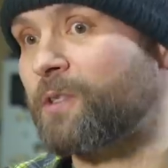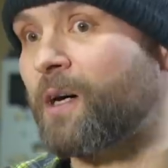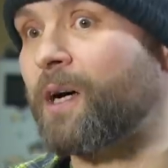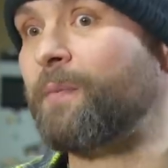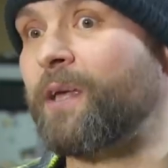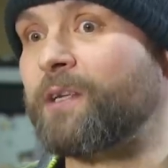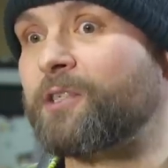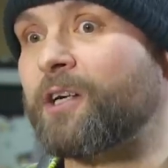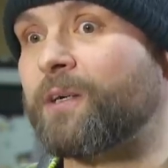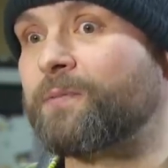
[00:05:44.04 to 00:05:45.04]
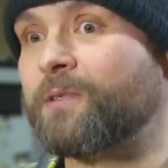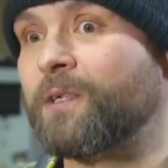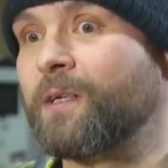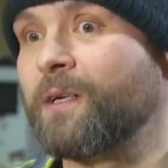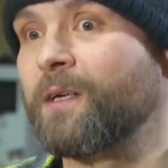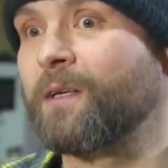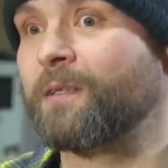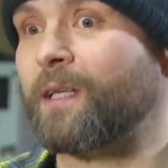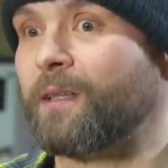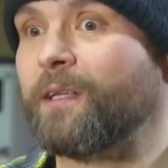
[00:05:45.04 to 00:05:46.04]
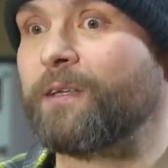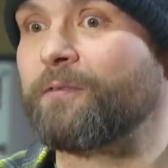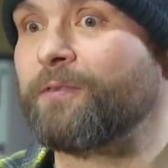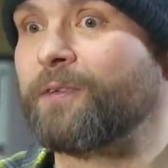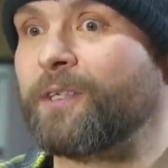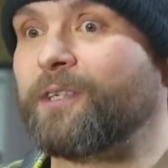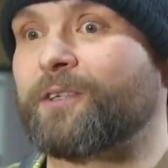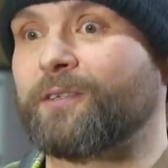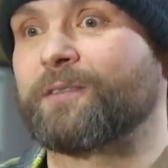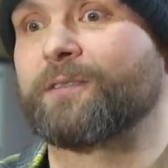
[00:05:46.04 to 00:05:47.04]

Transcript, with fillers: it's high-paying jobs that live here.